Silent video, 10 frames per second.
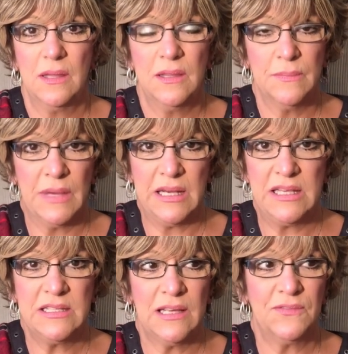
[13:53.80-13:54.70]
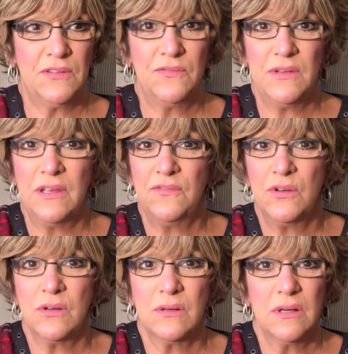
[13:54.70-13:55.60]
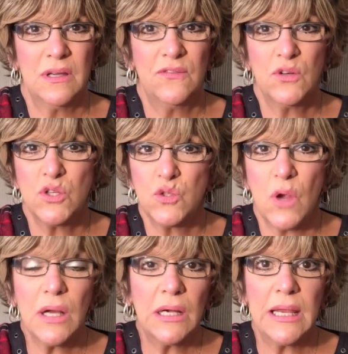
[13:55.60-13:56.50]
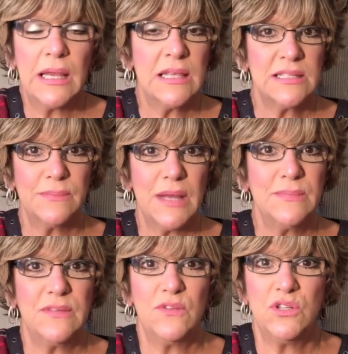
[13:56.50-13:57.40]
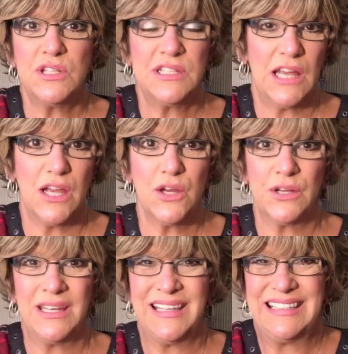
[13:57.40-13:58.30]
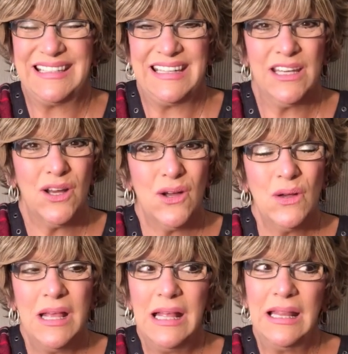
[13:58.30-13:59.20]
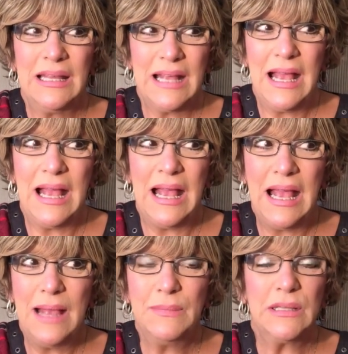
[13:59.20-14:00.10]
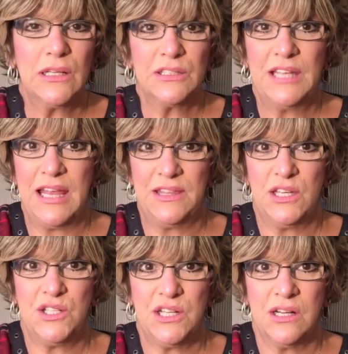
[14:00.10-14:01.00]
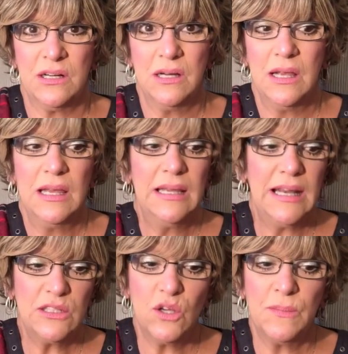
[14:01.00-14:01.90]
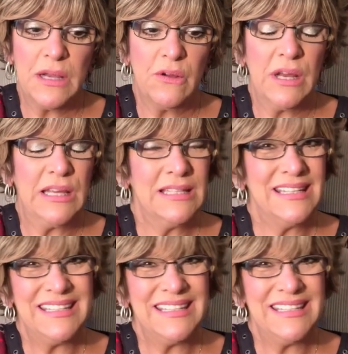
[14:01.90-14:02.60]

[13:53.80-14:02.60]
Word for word: the money stuff. If, if, you're, if you're struggling, and sometimes if you just tell your kids, you know, like I'm a little tight this year. And I told my grandkids, I